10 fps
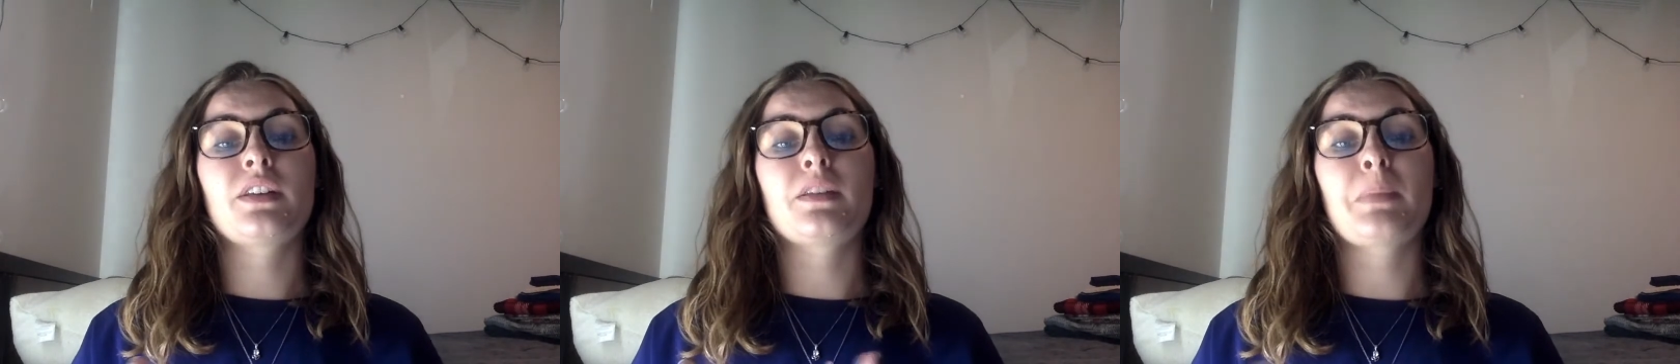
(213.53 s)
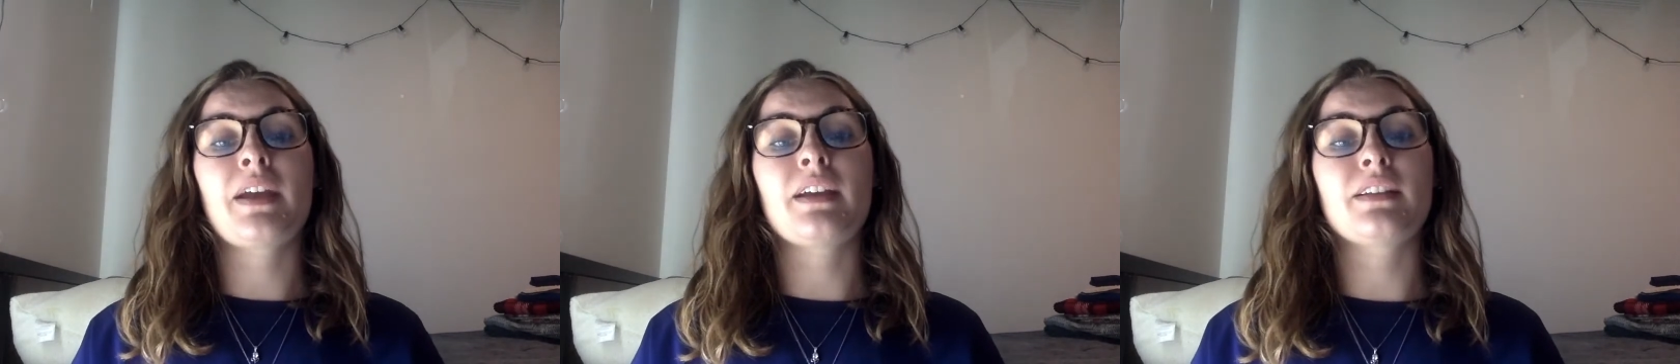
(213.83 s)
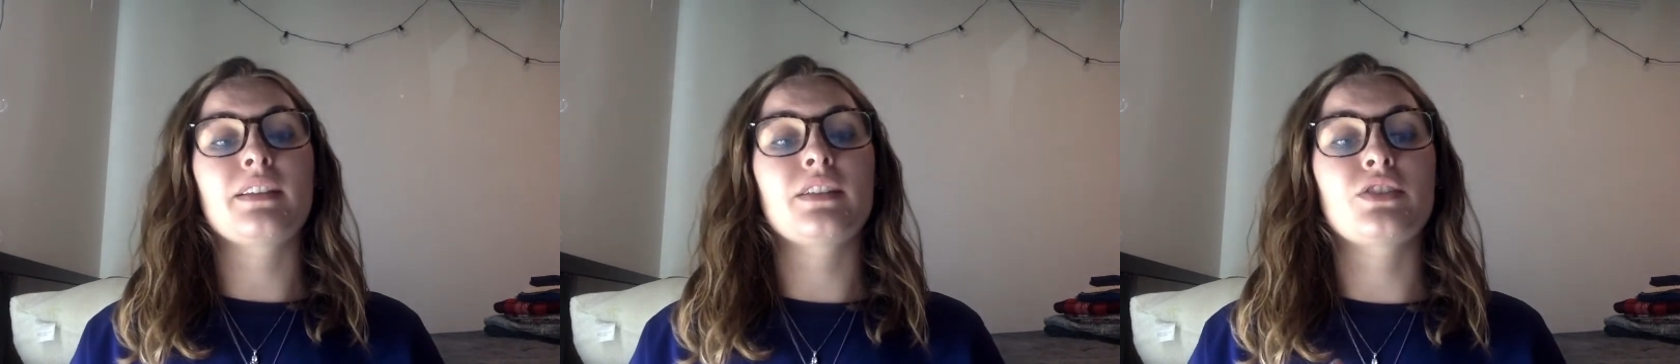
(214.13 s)
the
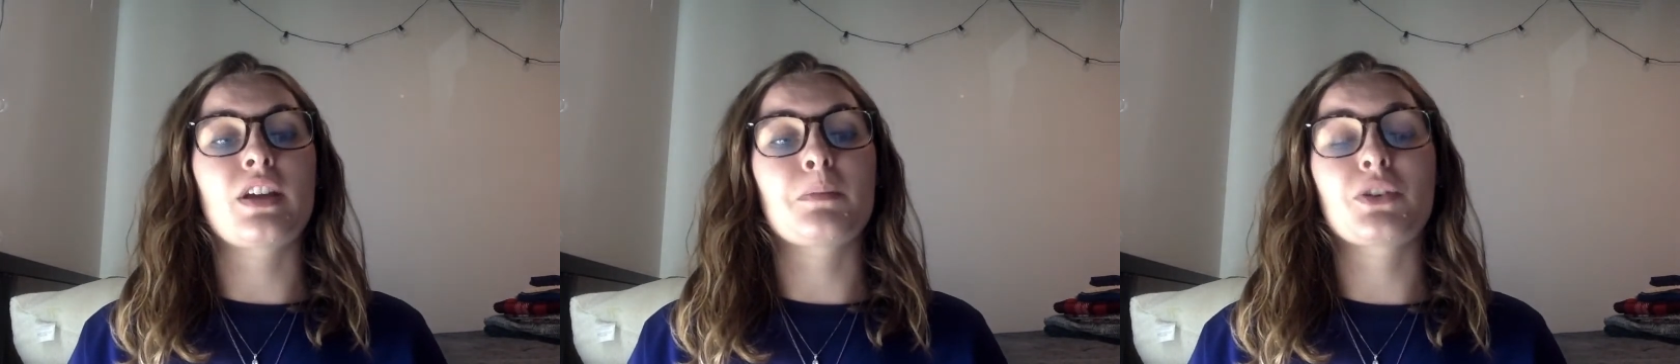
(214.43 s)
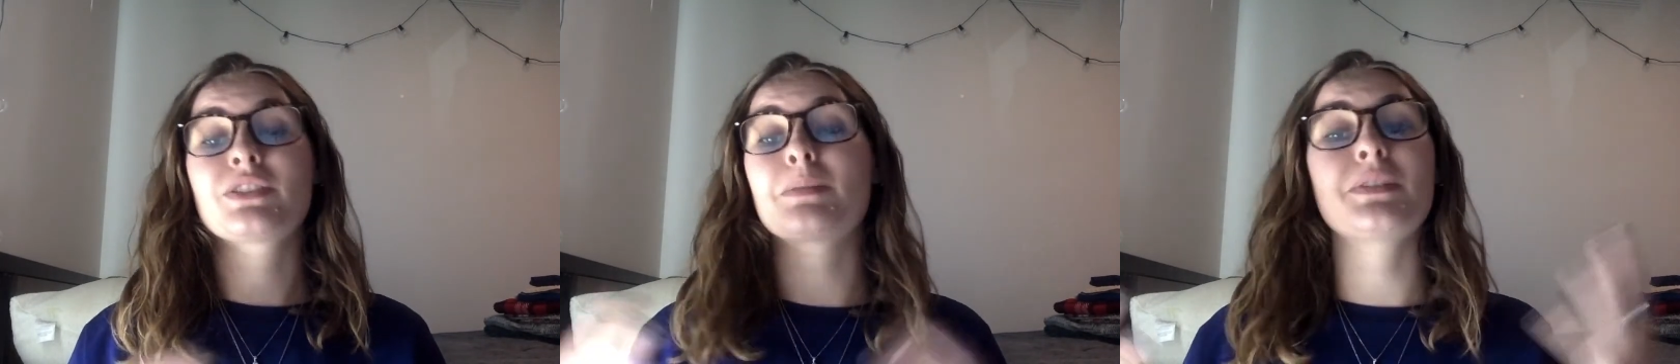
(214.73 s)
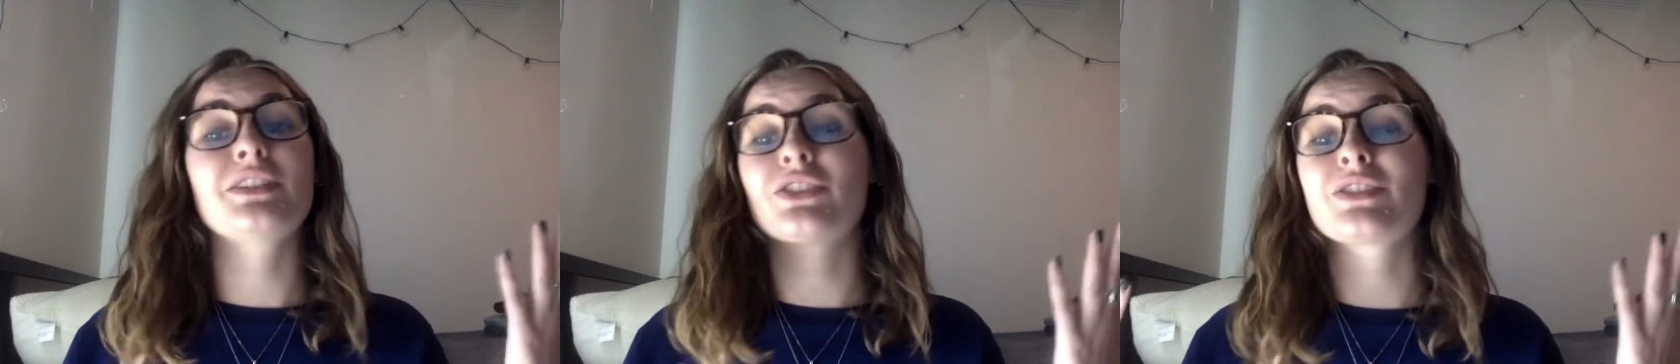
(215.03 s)
pain, the shame, or
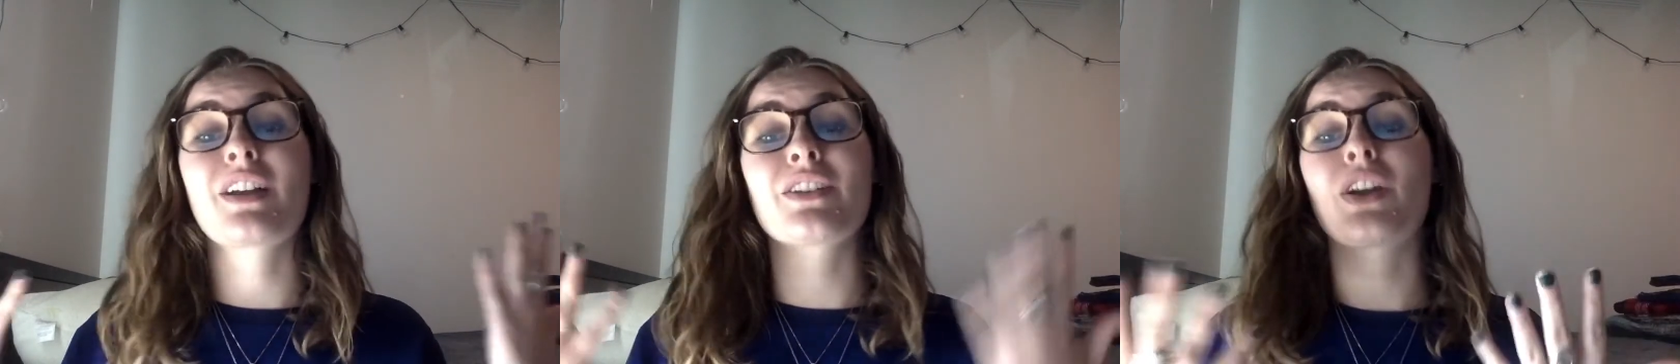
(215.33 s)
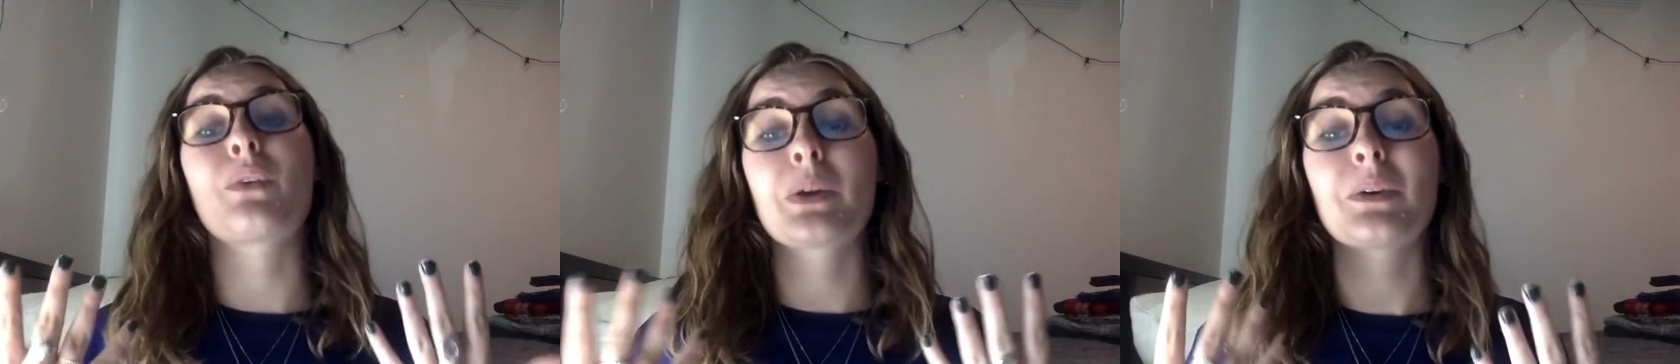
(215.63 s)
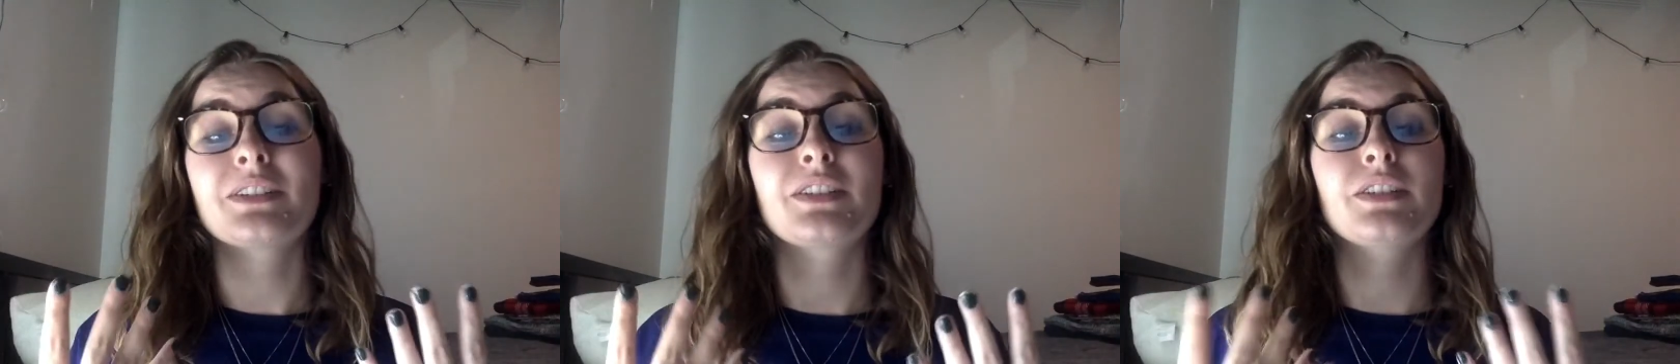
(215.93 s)
simply just not knowing
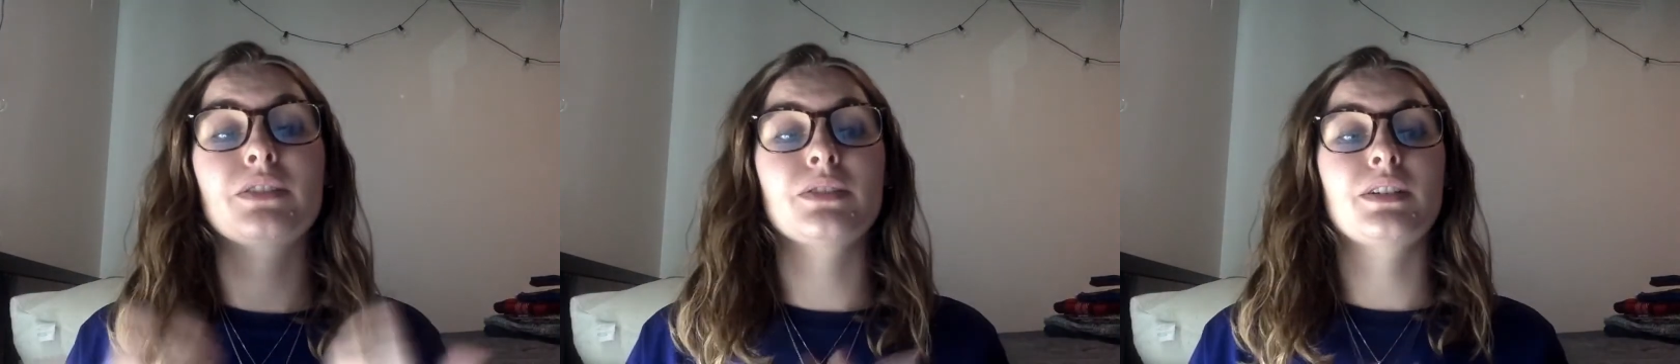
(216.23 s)
what to do.